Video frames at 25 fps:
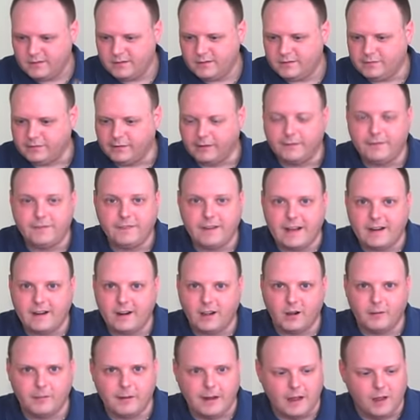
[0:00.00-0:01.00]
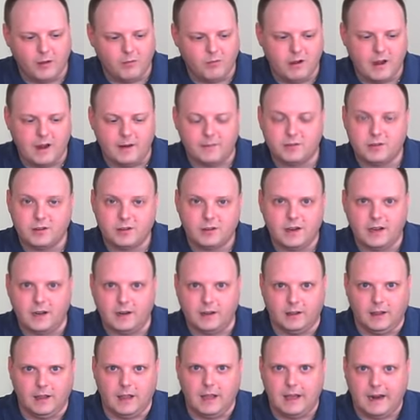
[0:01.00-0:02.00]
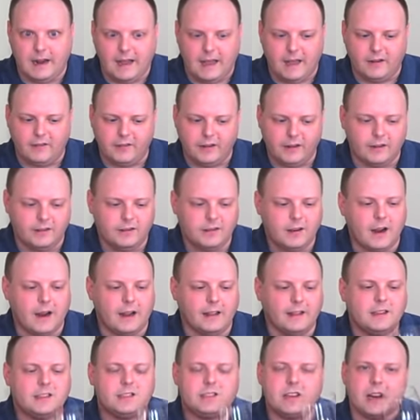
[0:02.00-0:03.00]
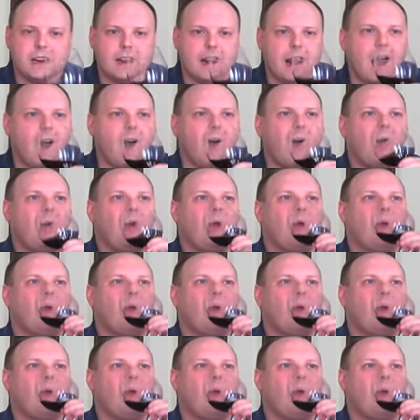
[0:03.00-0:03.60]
For a $5 bottle of wine, I'm sure getting a lot out of it. All right, let's check it out.